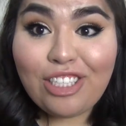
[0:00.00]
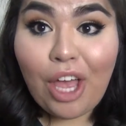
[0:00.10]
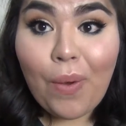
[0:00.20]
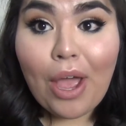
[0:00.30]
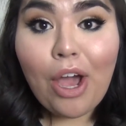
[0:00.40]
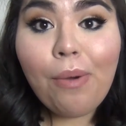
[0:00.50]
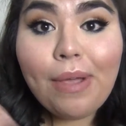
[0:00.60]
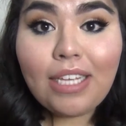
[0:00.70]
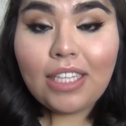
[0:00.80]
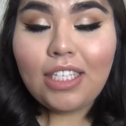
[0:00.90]
so I hope you
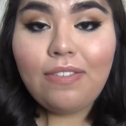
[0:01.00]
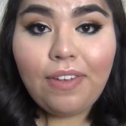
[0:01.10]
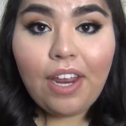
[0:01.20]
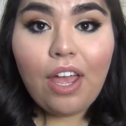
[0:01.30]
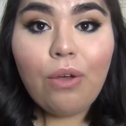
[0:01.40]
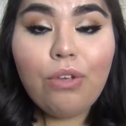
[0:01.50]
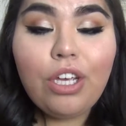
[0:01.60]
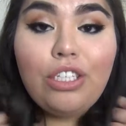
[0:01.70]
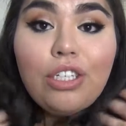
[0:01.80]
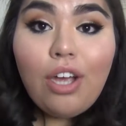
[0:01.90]
guys like this video.
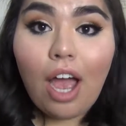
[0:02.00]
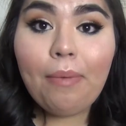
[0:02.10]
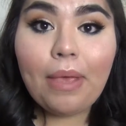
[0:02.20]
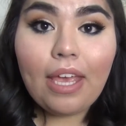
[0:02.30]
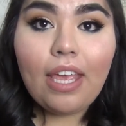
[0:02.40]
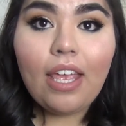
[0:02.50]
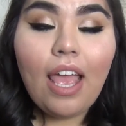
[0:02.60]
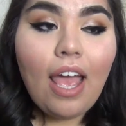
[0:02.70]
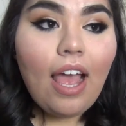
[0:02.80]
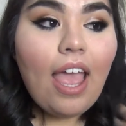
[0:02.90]
You should comment
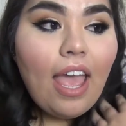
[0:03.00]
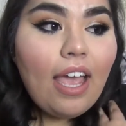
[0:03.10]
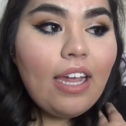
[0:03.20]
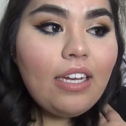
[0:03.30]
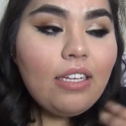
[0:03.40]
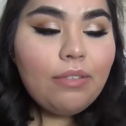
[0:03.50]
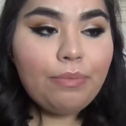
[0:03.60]
and